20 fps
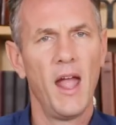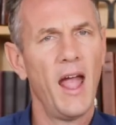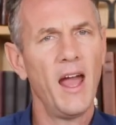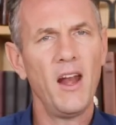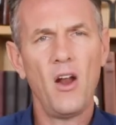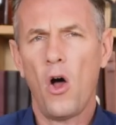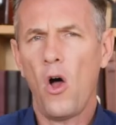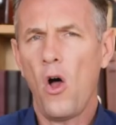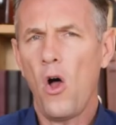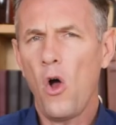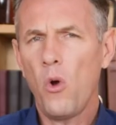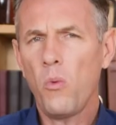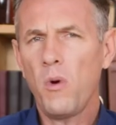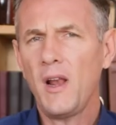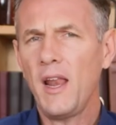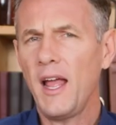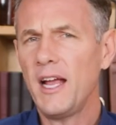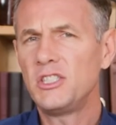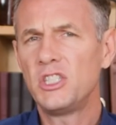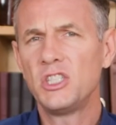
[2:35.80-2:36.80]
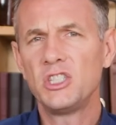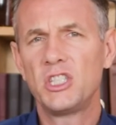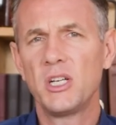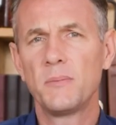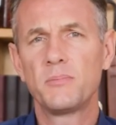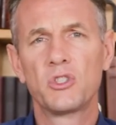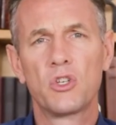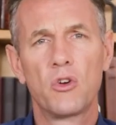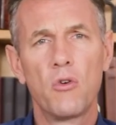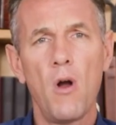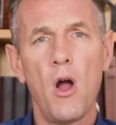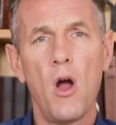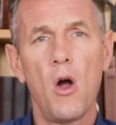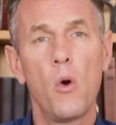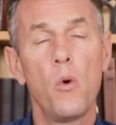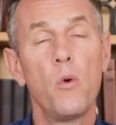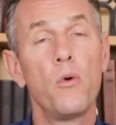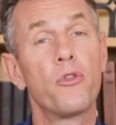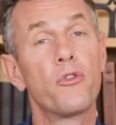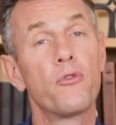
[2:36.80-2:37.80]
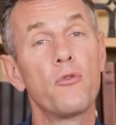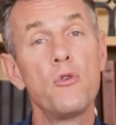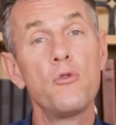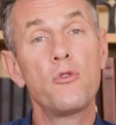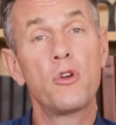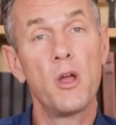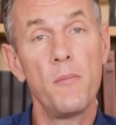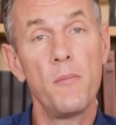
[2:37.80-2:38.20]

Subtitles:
And all relationships grow through